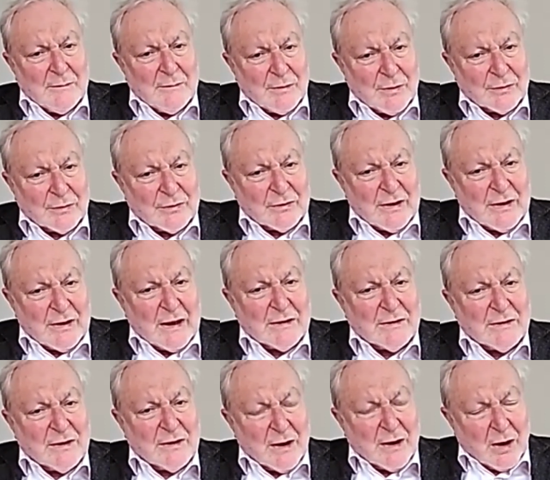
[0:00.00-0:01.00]
because at the
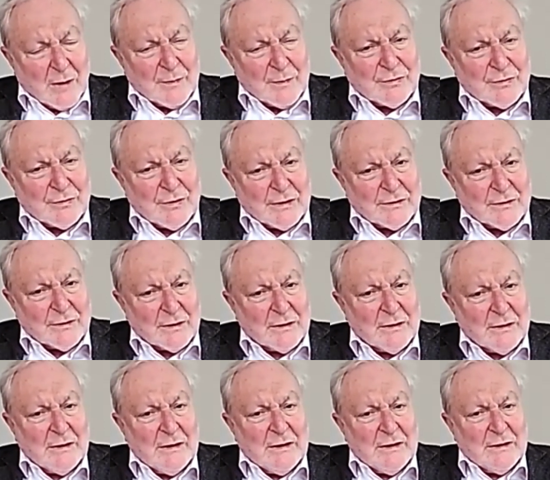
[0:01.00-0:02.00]
end, the arbitrator
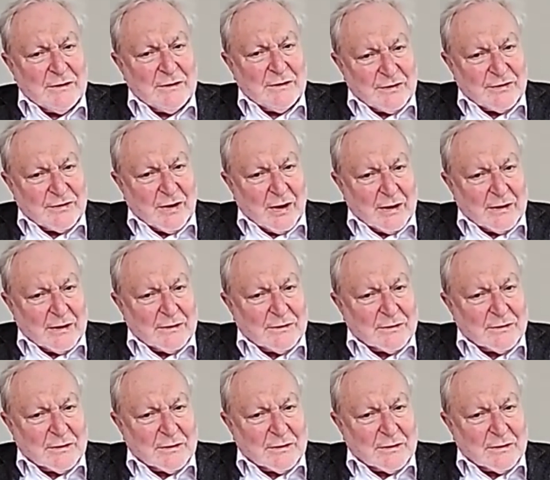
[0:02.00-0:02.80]
decides